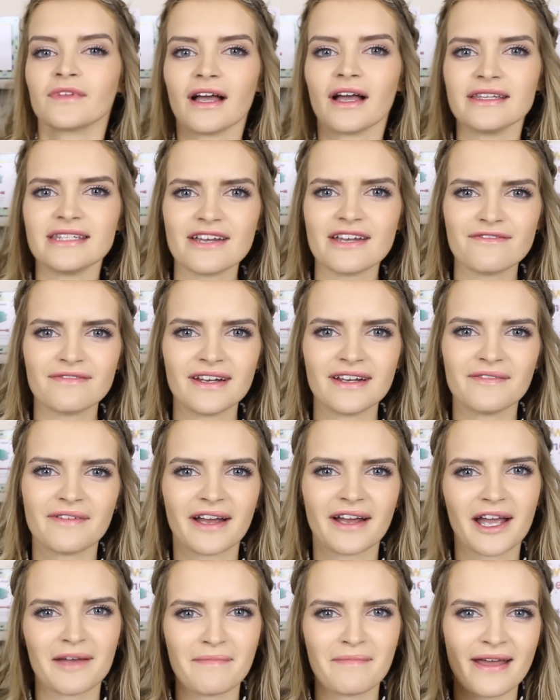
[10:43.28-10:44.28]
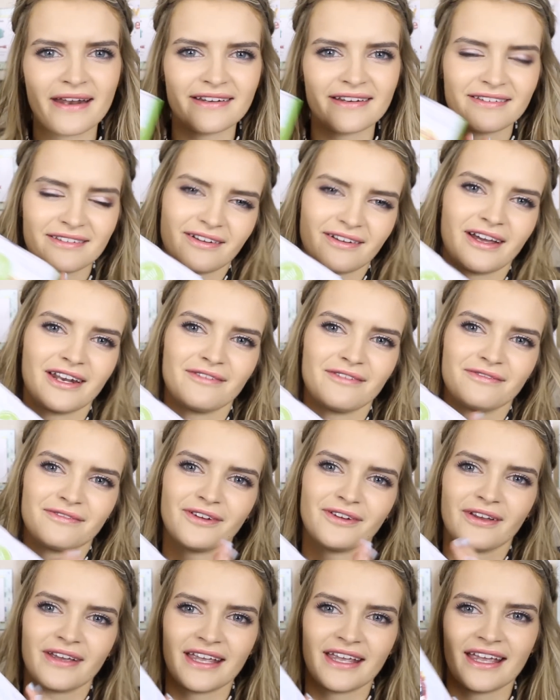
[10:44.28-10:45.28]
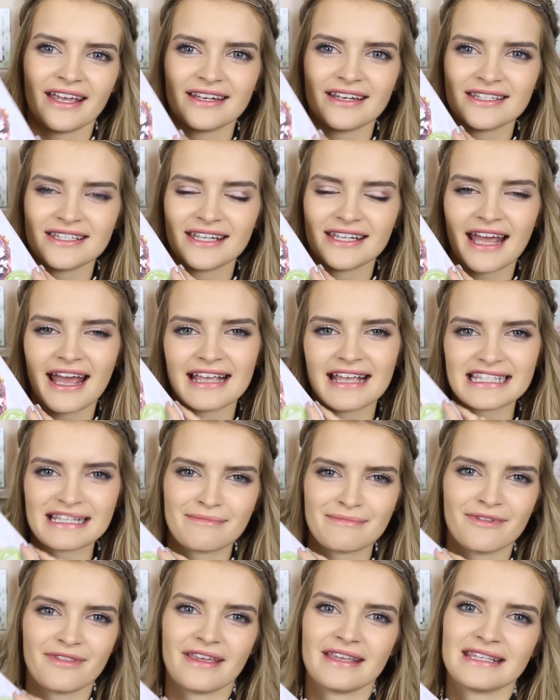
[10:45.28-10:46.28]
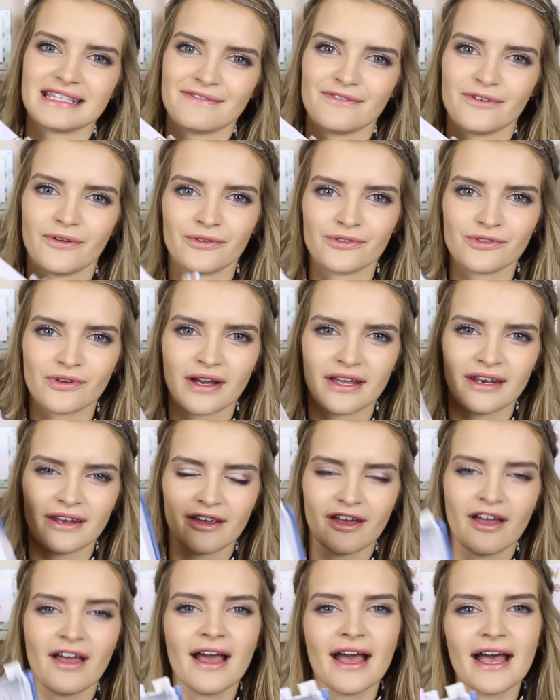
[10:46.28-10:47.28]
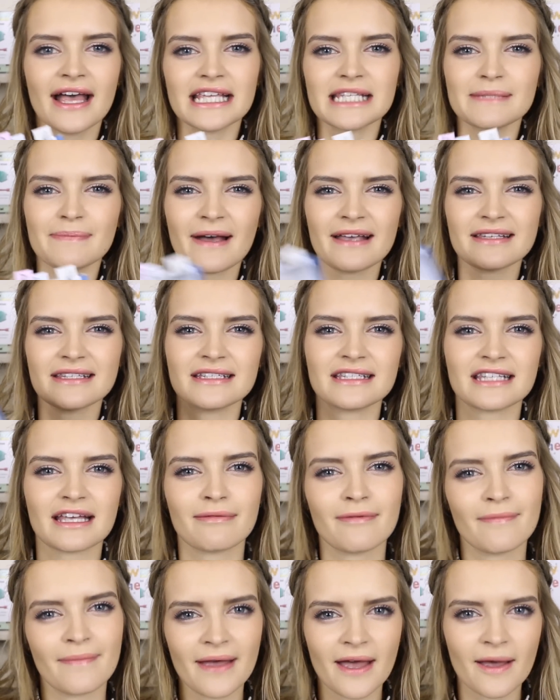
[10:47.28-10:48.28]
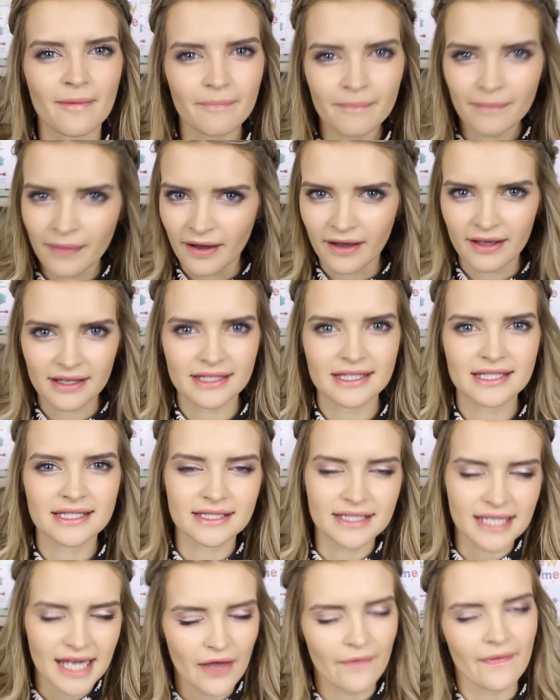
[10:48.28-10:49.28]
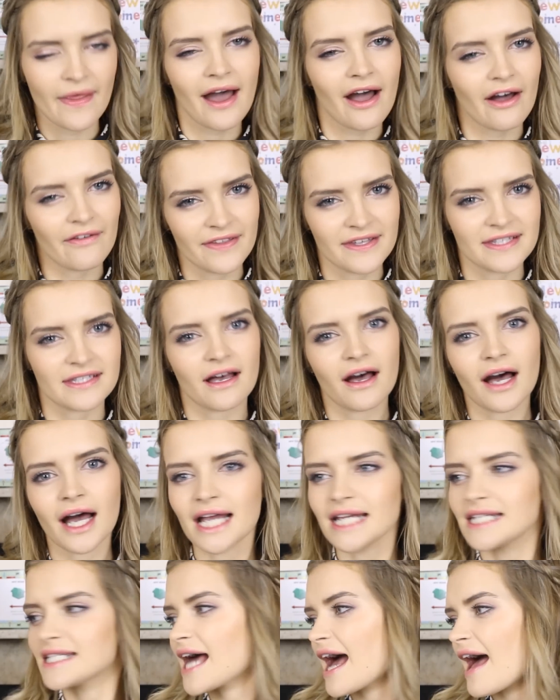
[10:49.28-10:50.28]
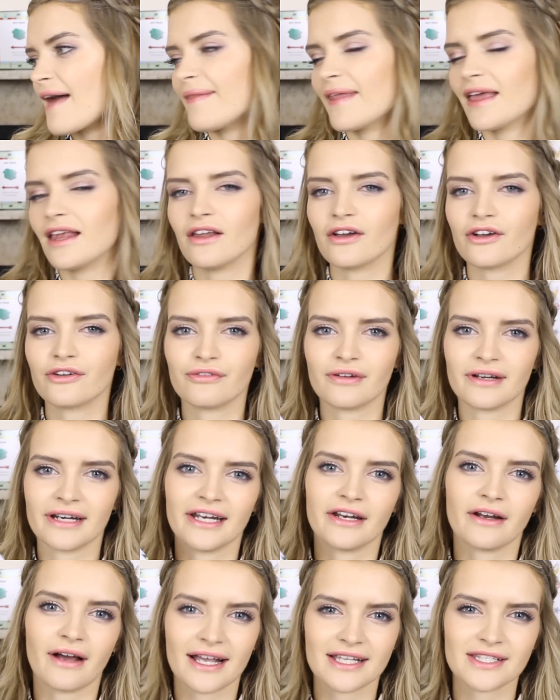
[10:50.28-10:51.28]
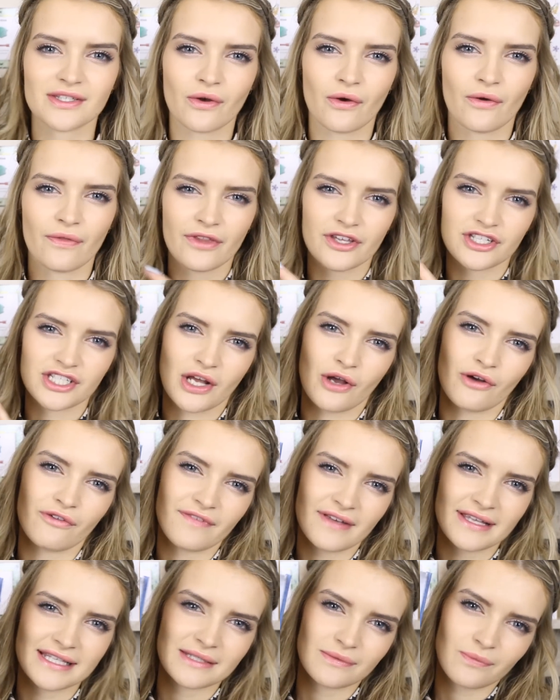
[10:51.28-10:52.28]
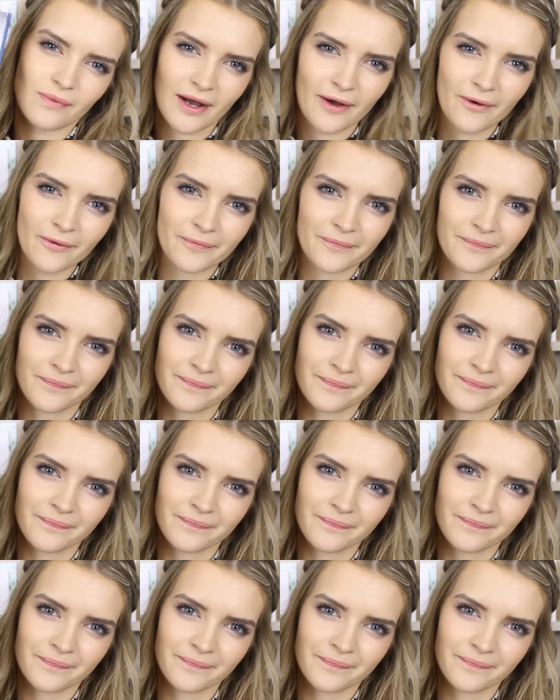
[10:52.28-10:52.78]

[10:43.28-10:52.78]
I definitely recommend kind of looking into getting some of these if you're trying to spice things up a bit but stay on the healthy side, and they look really nice on the shelf as well.